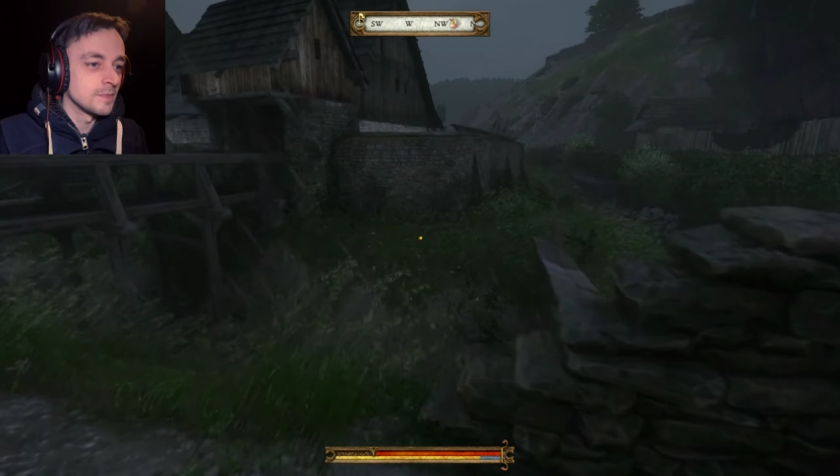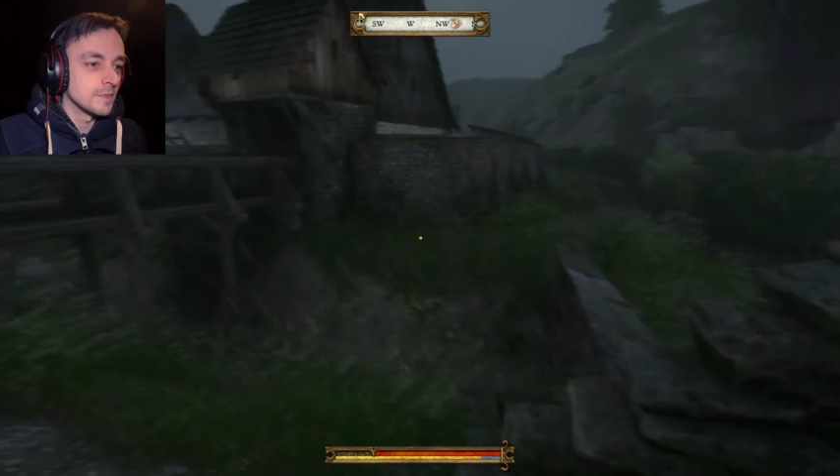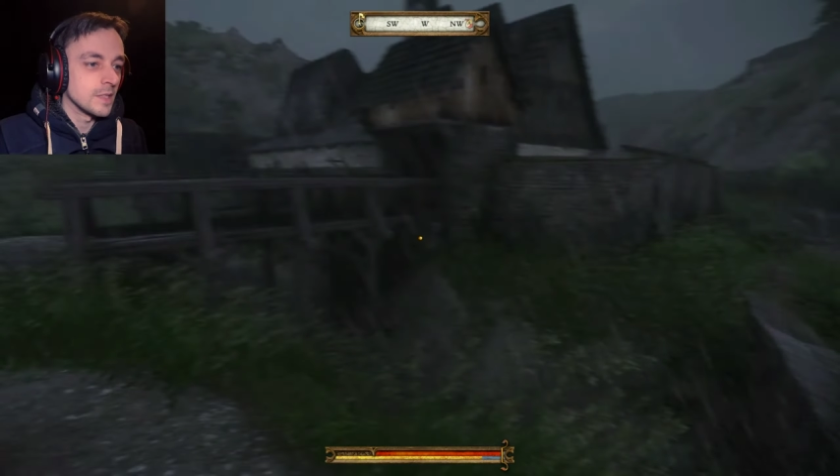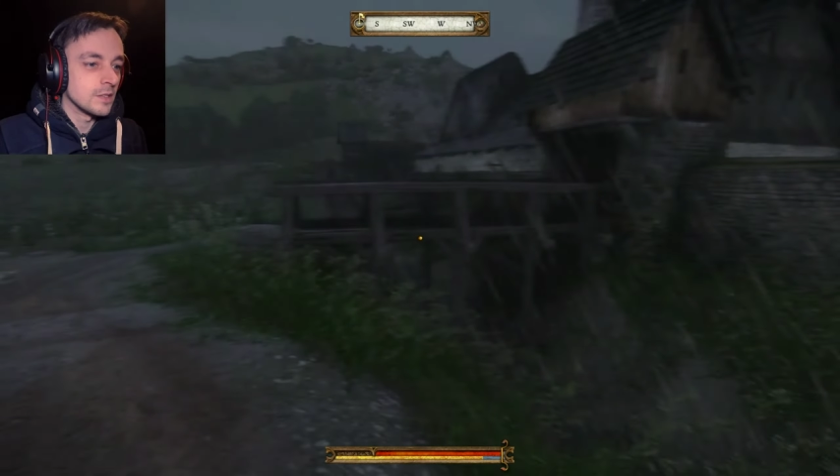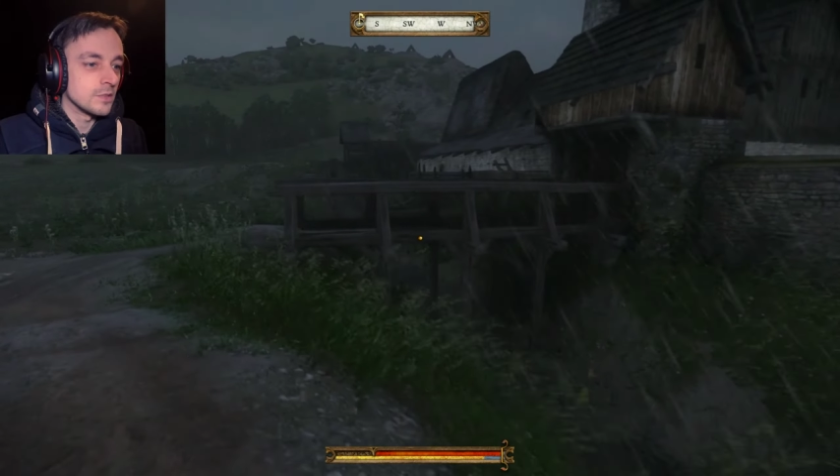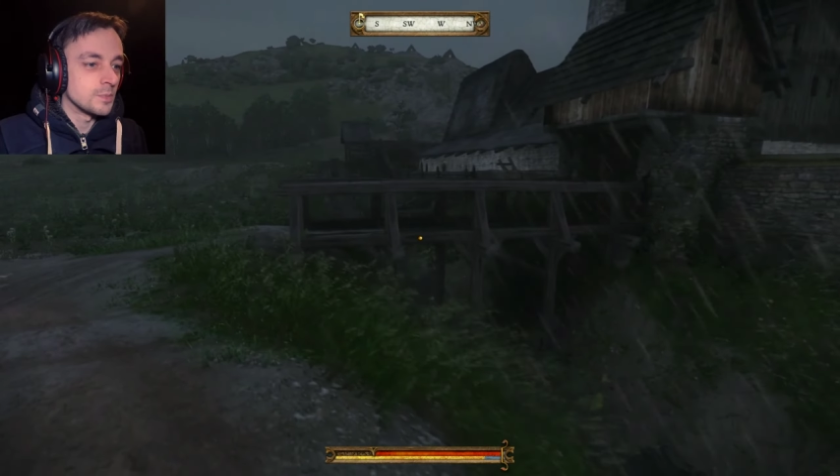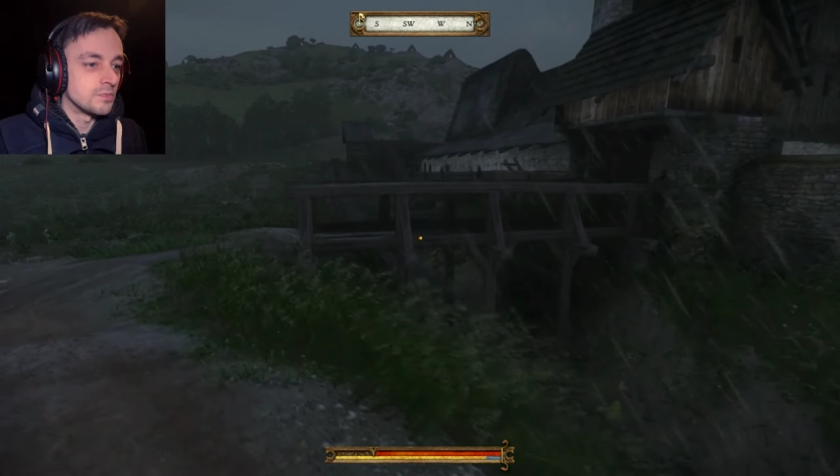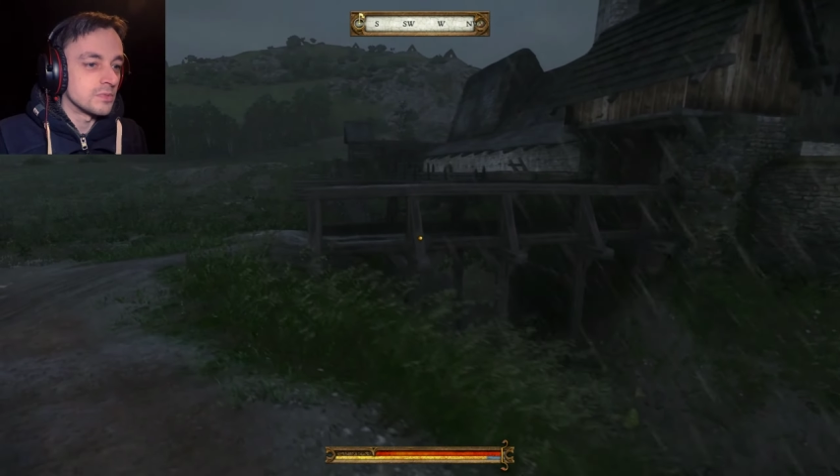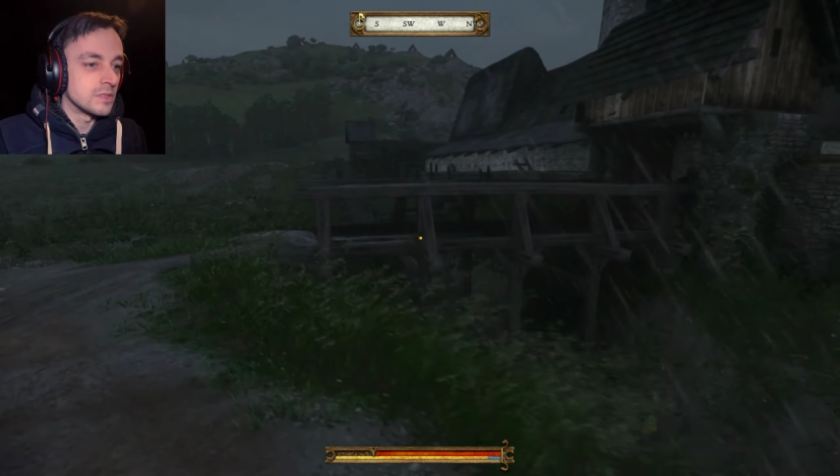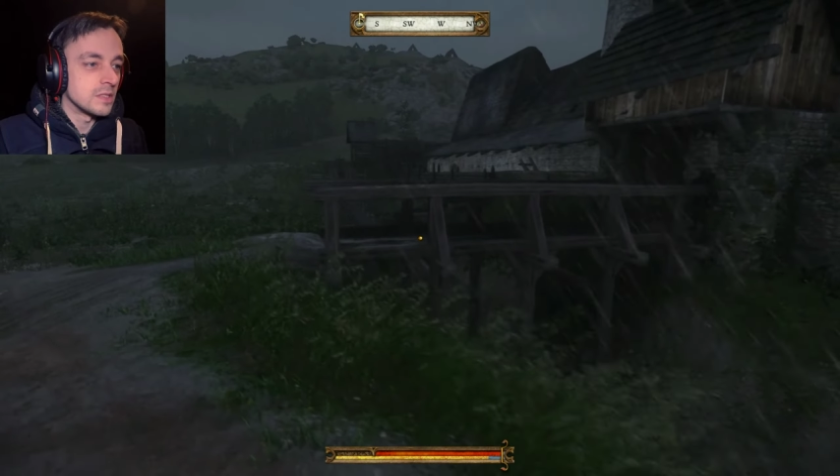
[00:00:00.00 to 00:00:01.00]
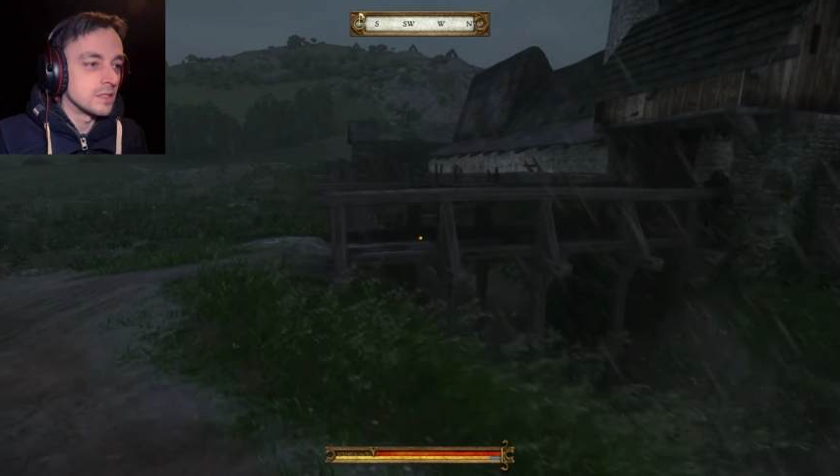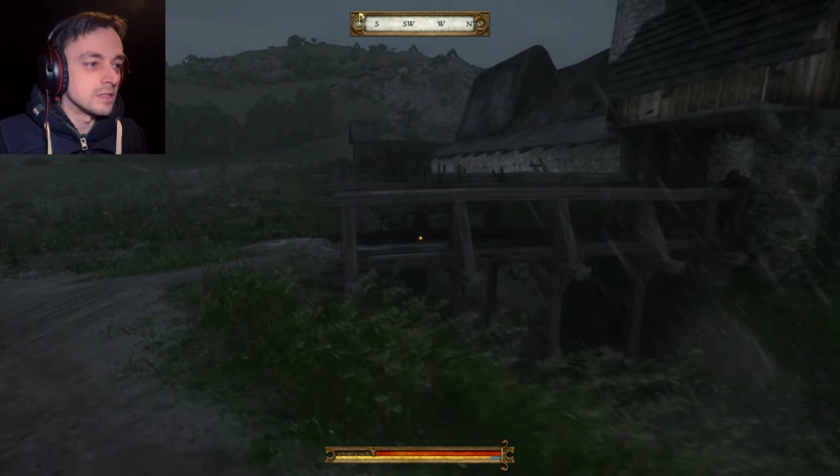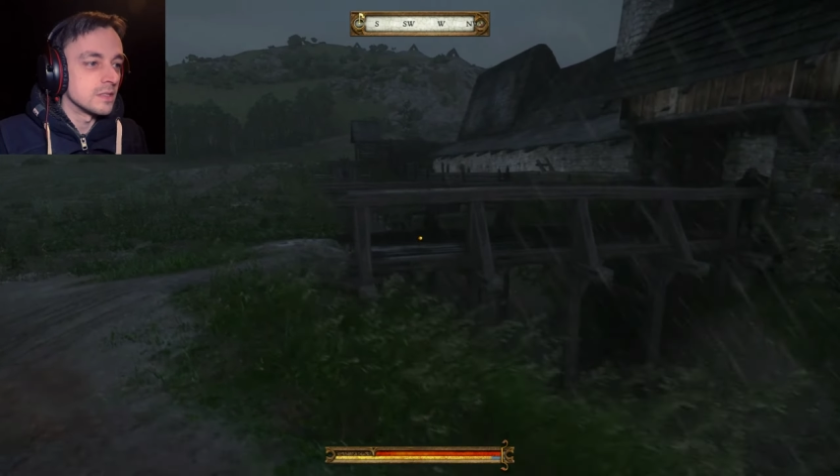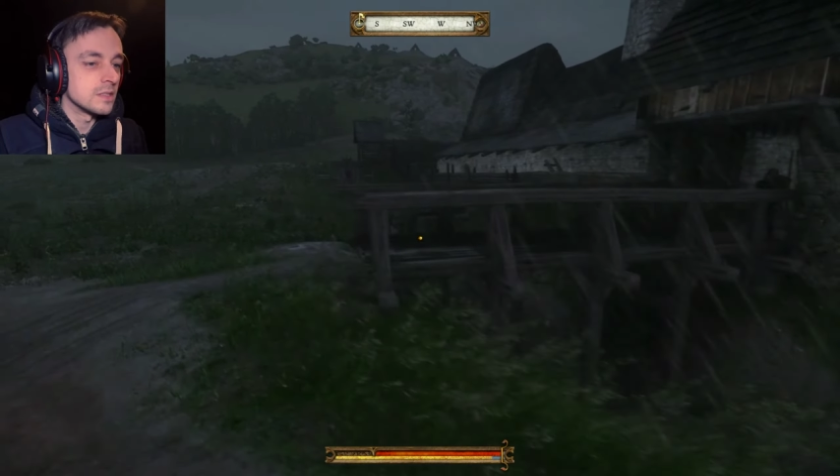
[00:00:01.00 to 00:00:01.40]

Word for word: That looks brilliant.